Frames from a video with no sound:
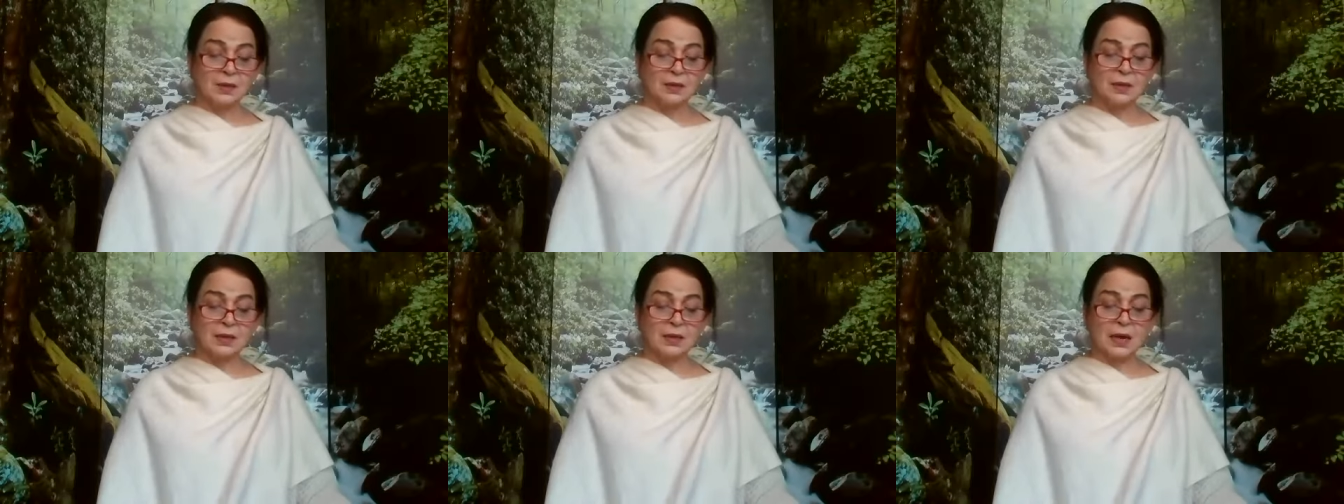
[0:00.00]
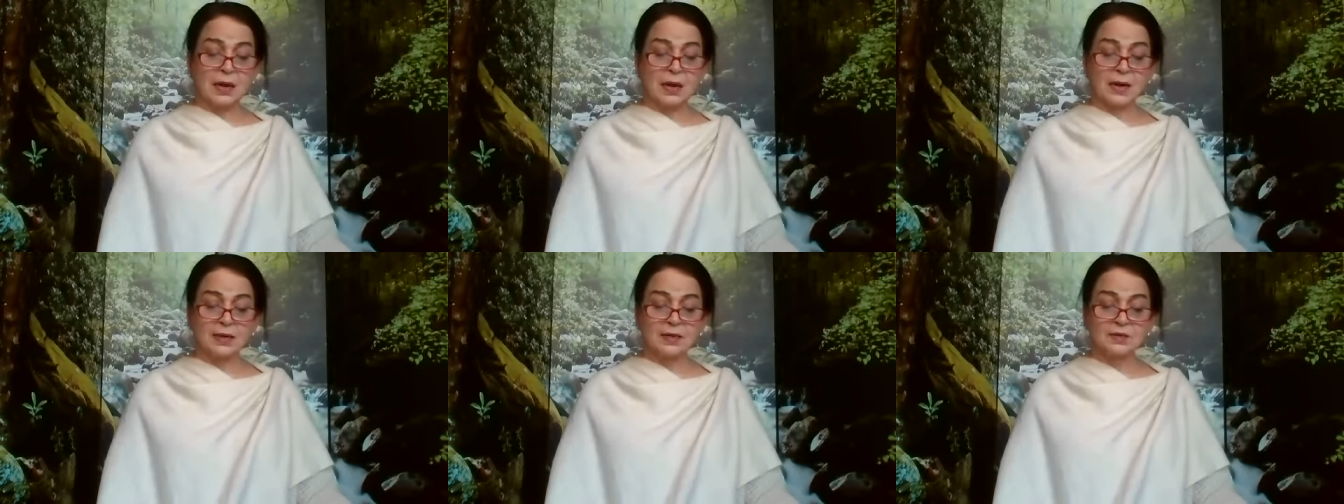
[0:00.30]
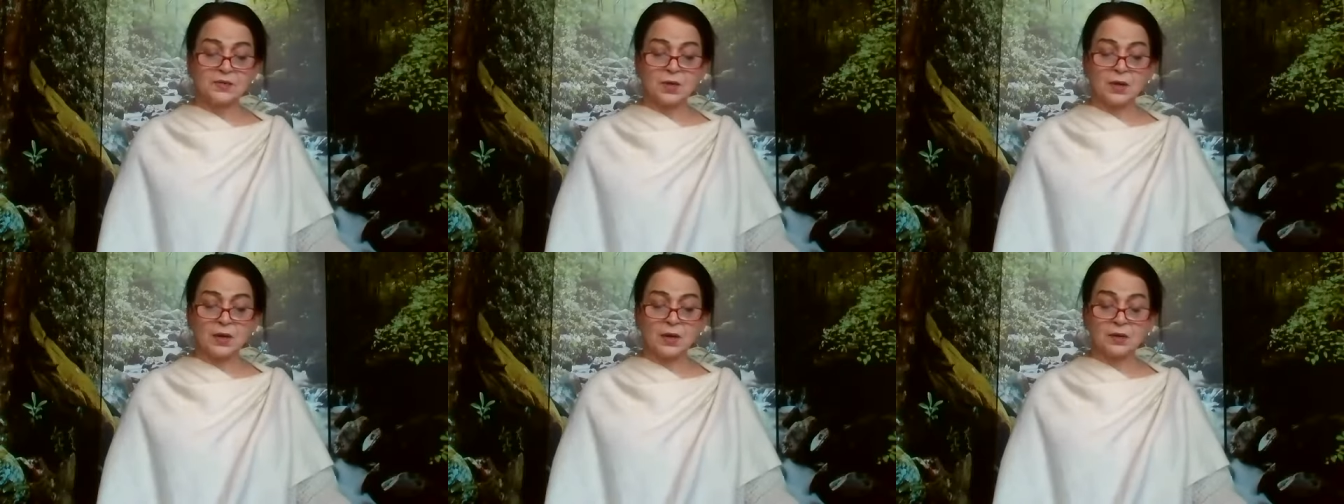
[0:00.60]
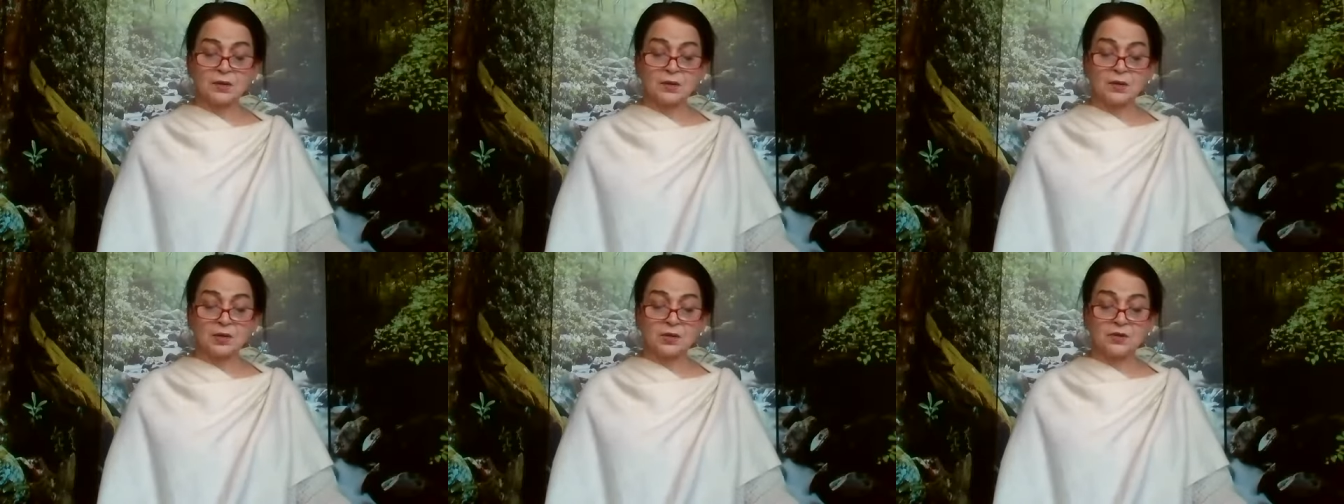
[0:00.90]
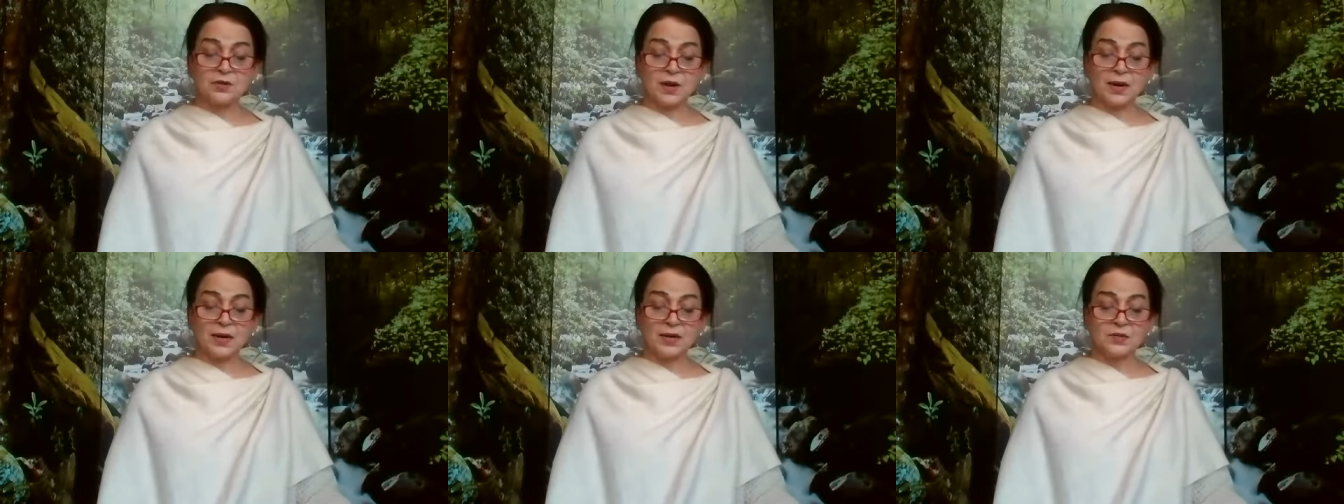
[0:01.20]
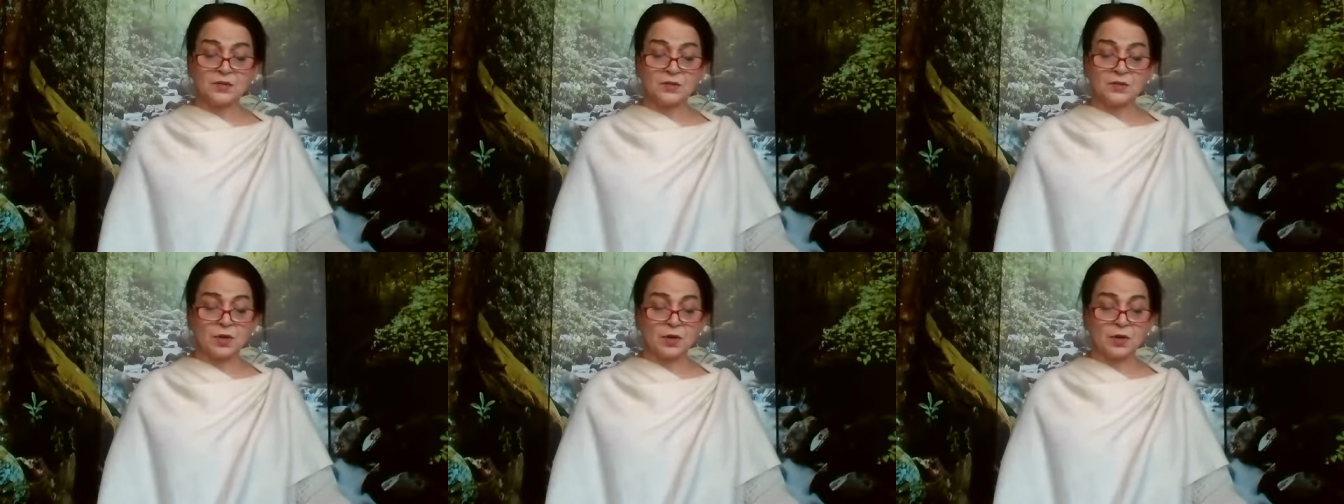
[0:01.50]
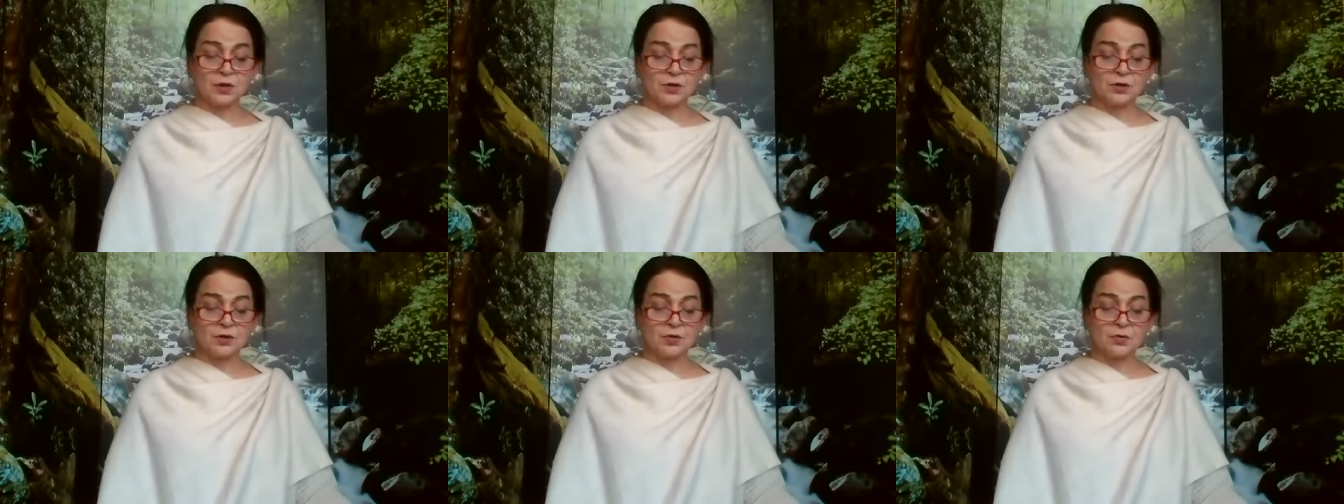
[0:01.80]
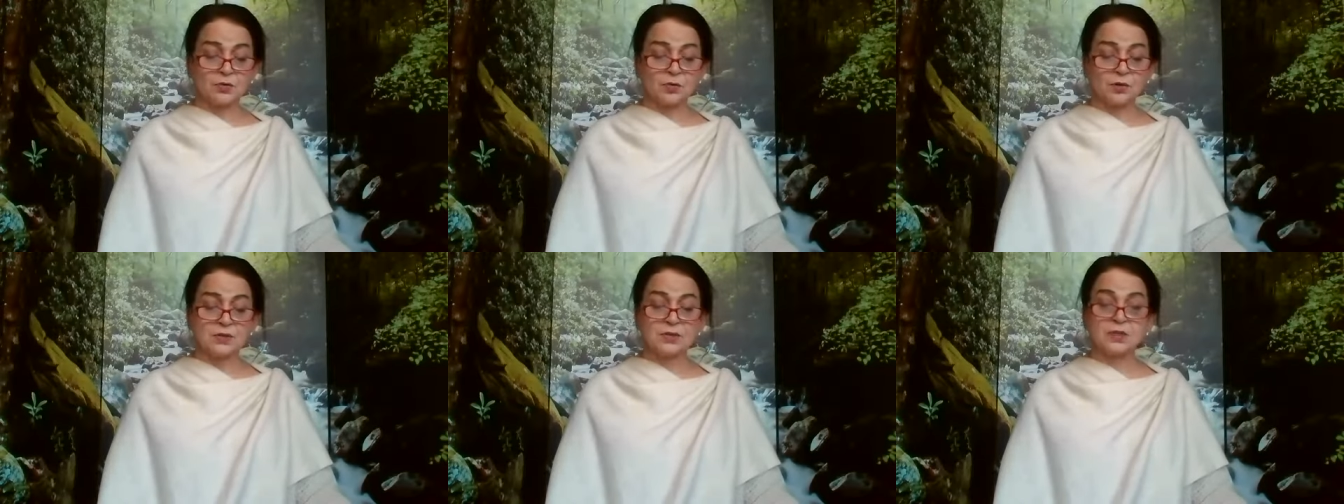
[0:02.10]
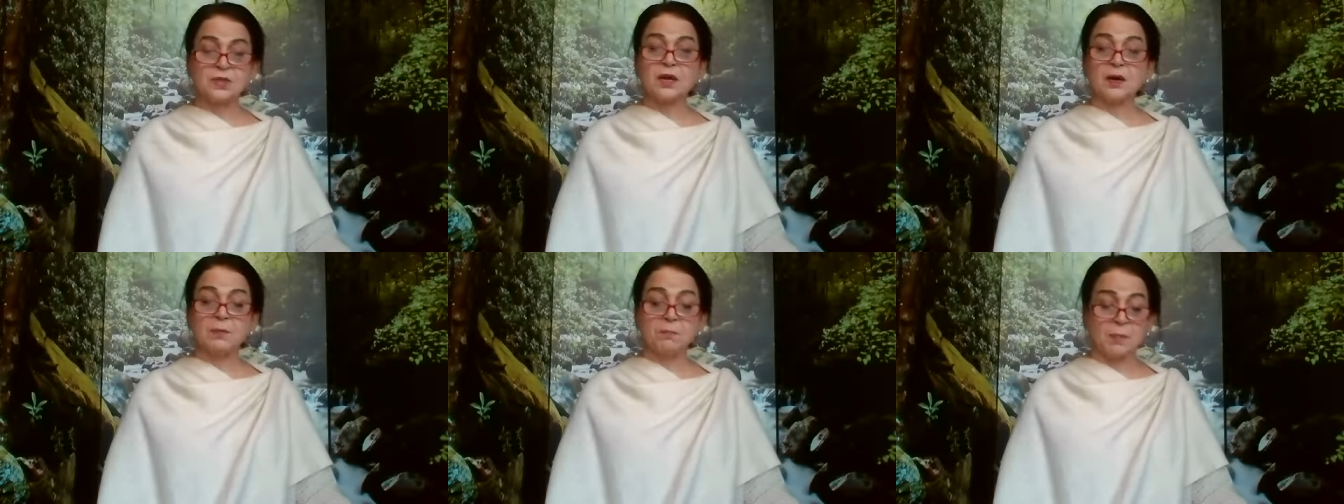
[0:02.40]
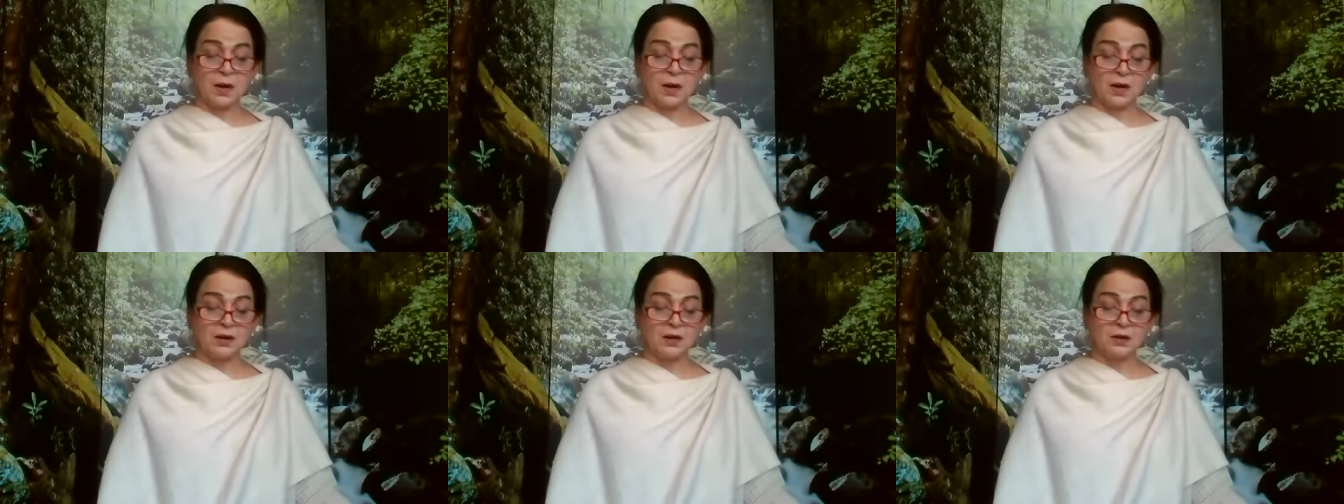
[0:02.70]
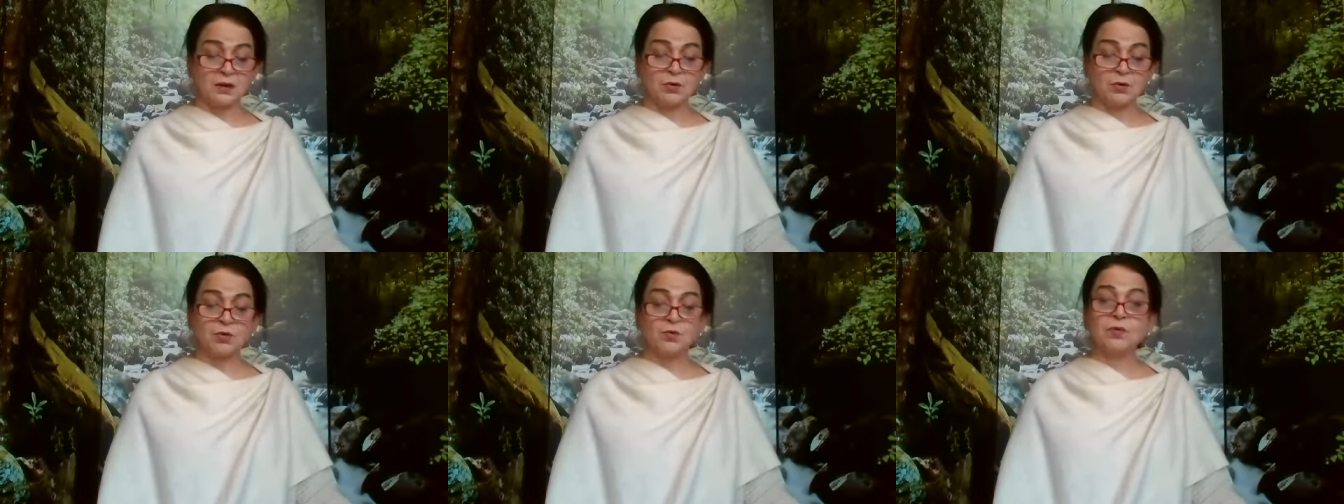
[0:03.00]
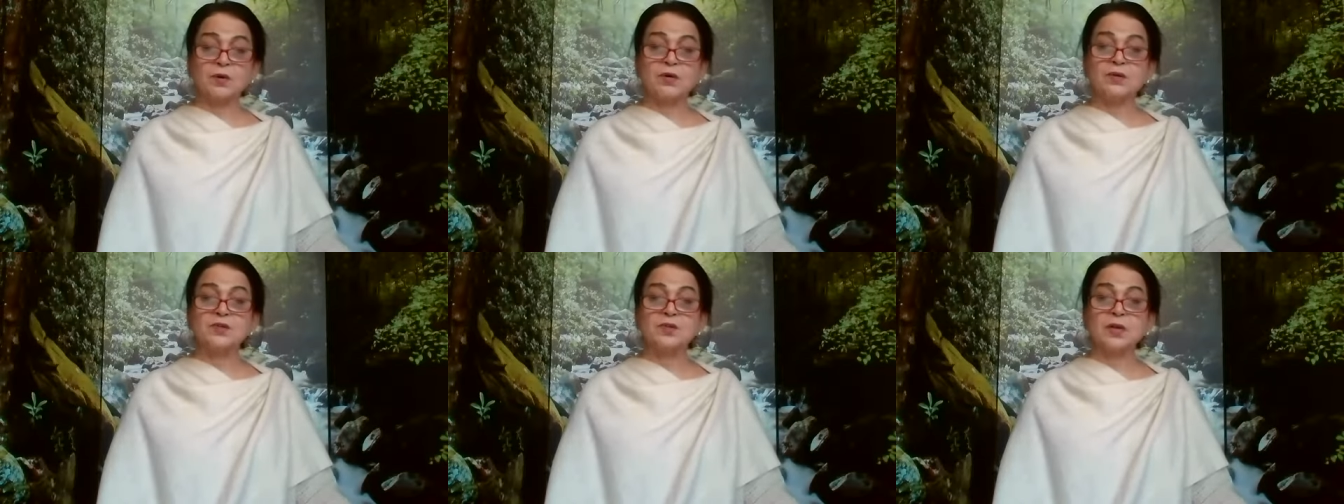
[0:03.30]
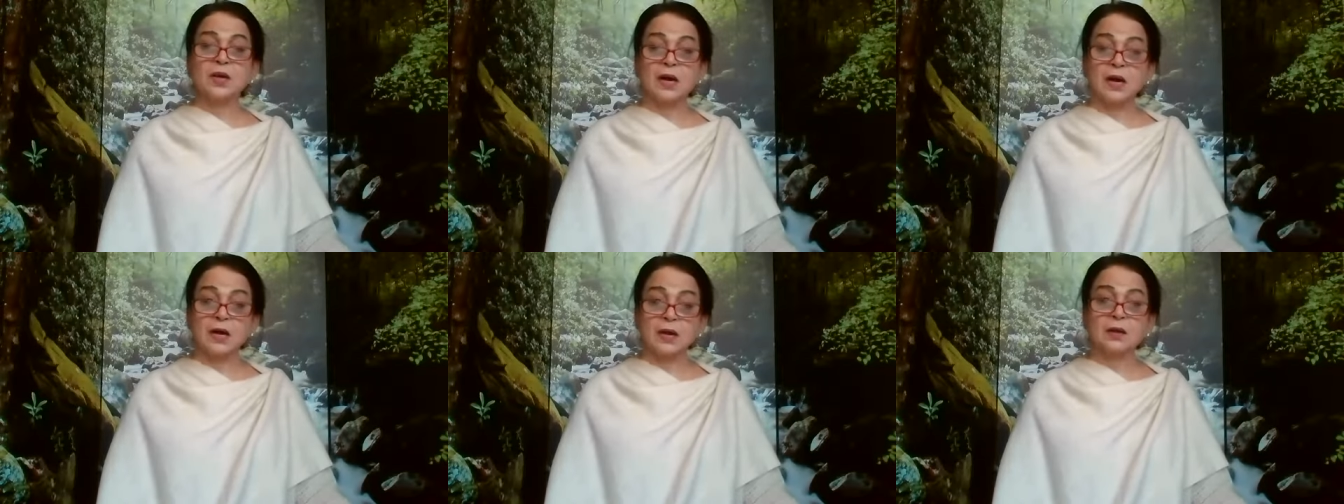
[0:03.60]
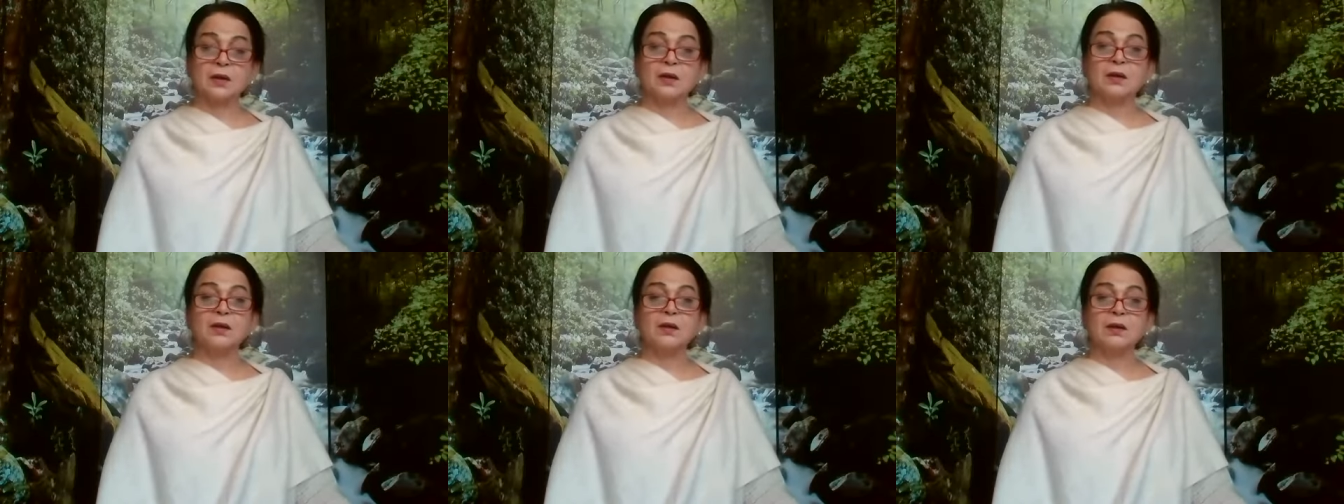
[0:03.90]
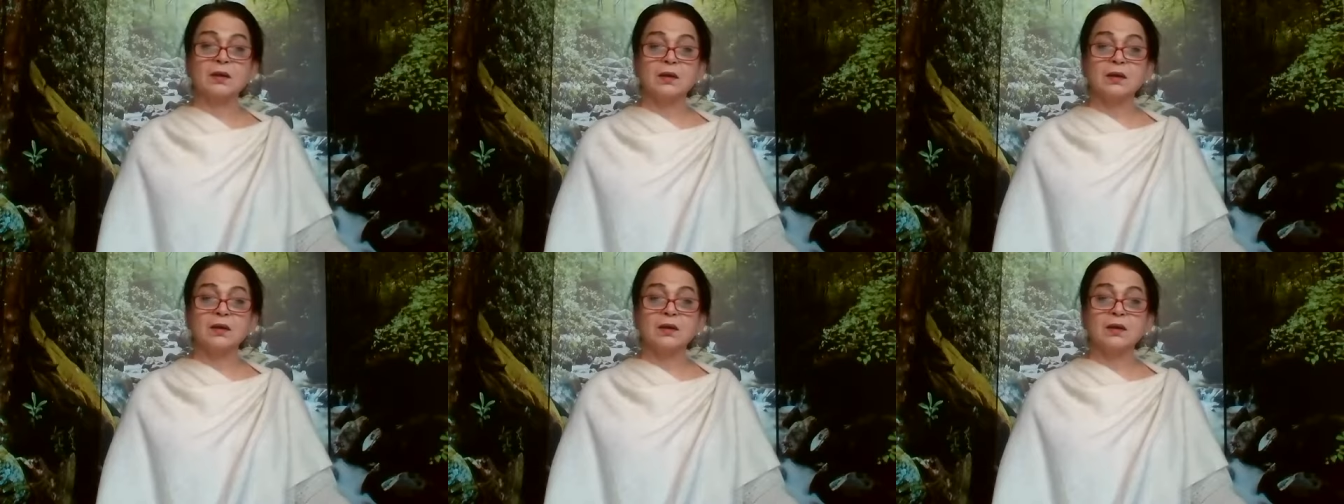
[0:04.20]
The goddess earth attracts or controls the apan towards her,